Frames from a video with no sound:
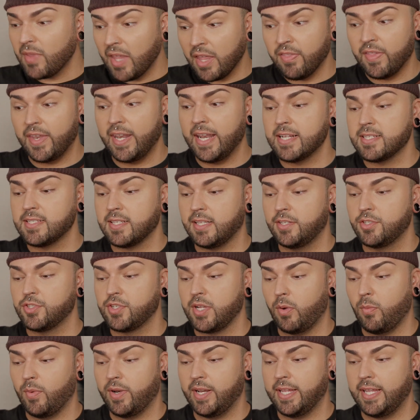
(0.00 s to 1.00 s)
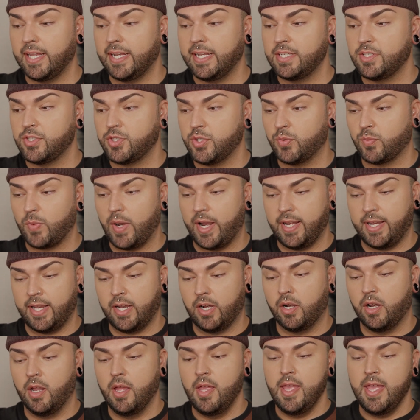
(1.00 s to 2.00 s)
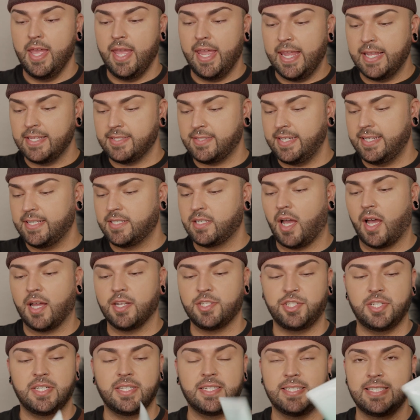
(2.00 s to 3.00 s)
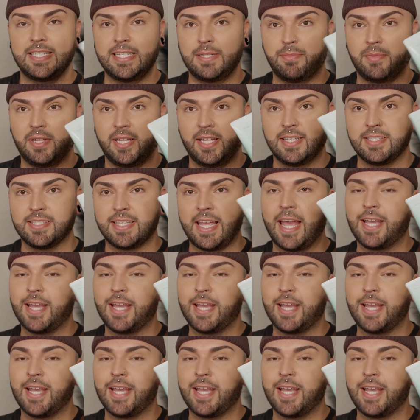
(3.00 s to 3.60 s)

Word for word: The next cleanser I want to get into right here is the Tatcha Deep Cleanse.